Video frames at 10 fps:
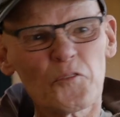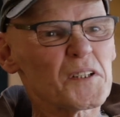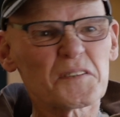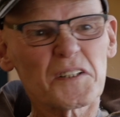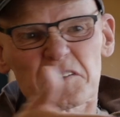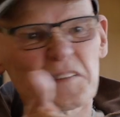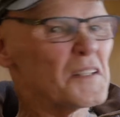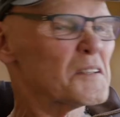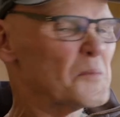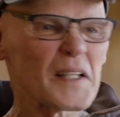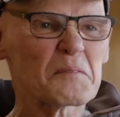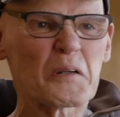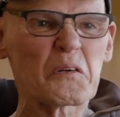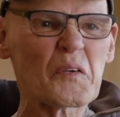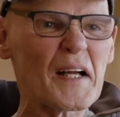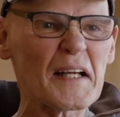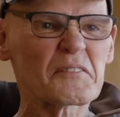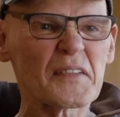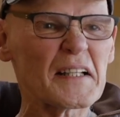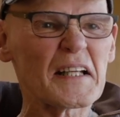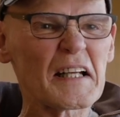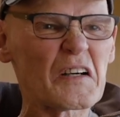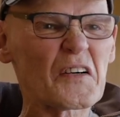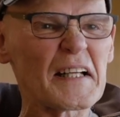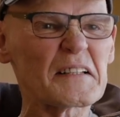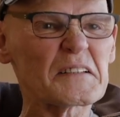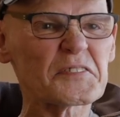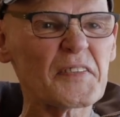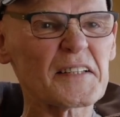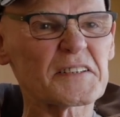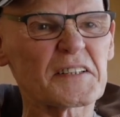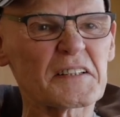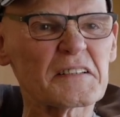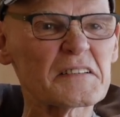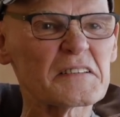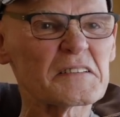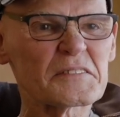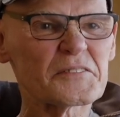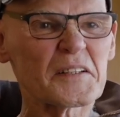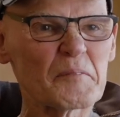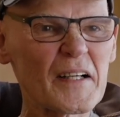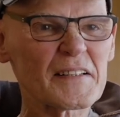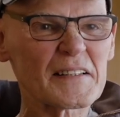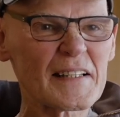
would these young people have any great affection for American